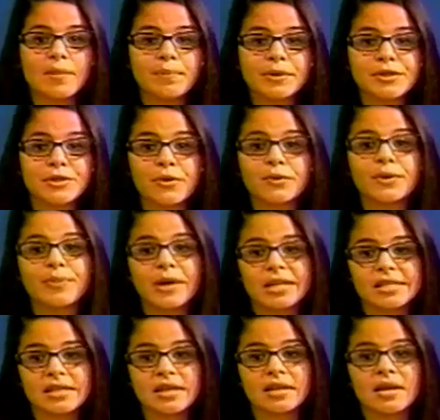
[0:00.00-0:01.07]
bestowed the
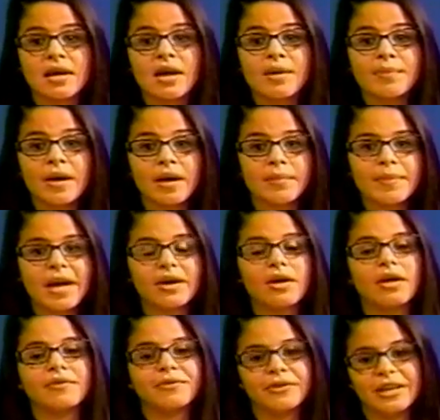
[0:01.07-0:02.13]
president a Medal
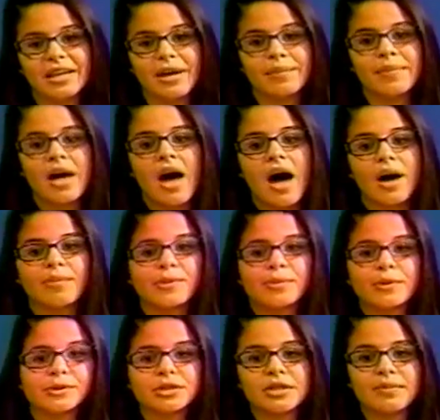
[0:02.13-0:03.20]
of Freedom on
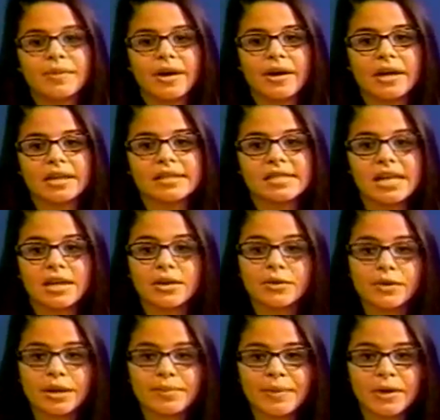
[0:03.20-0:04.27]
promotion Americans,
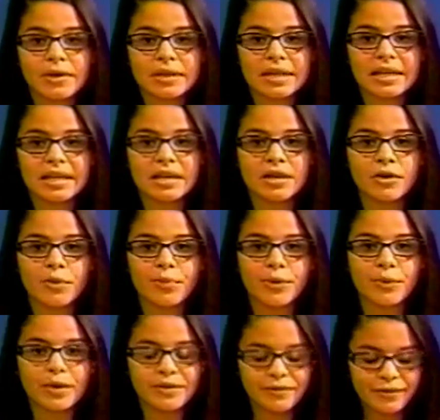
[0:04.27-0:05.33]
including Bill Clinton and Oprah
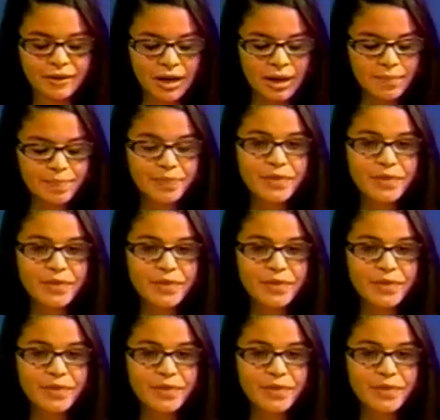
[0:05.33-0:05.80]
Winfrey.